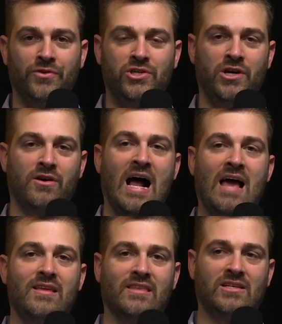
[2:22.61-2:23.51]
this year.
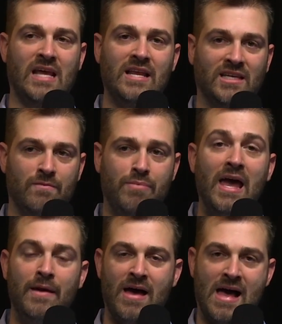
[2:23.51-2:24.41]
I think the Saints get
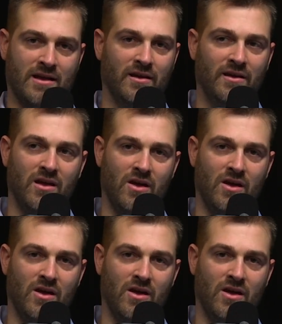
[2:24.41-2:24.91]
payback.